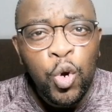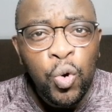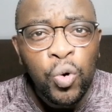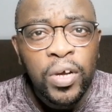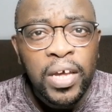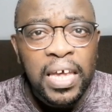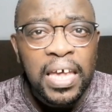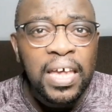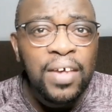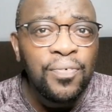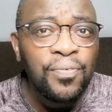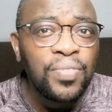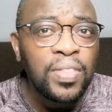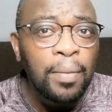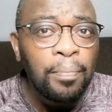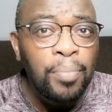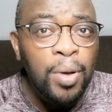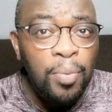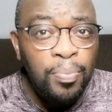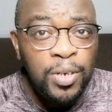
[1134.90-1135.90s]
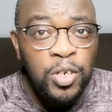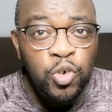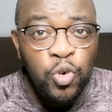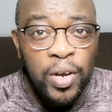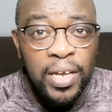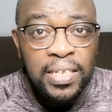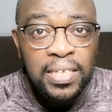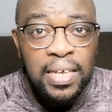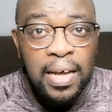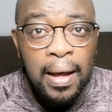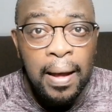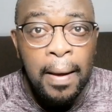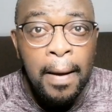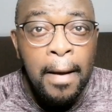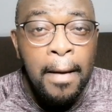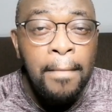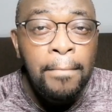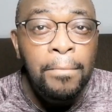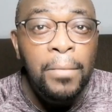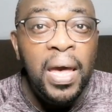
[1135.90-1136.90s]
and look if the
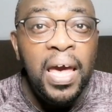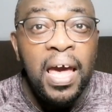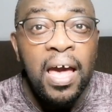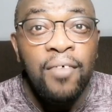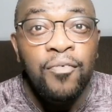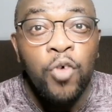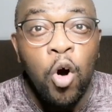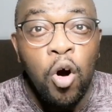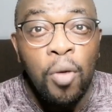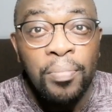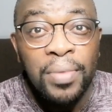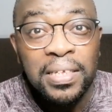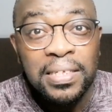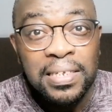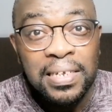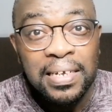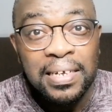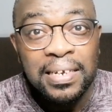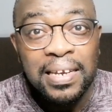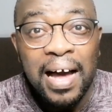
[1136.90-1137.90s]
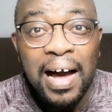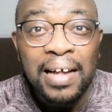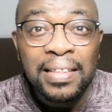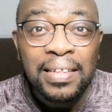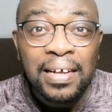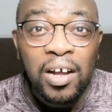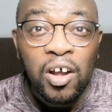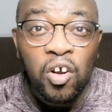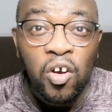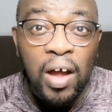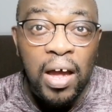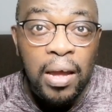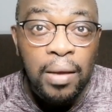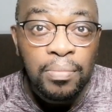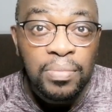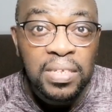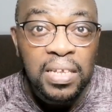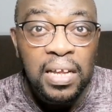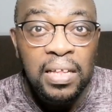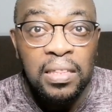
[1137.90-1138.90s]
perpetrator may have committed other
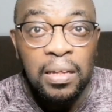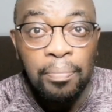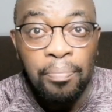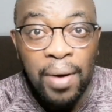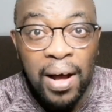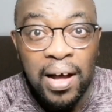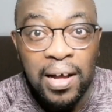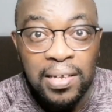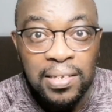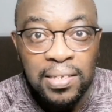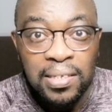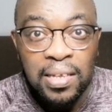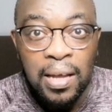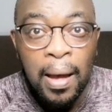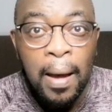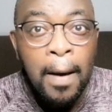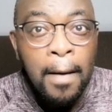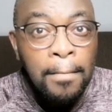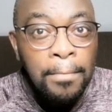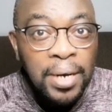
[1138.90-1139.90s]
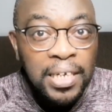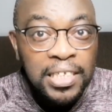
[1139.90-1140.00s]
crimes in the past,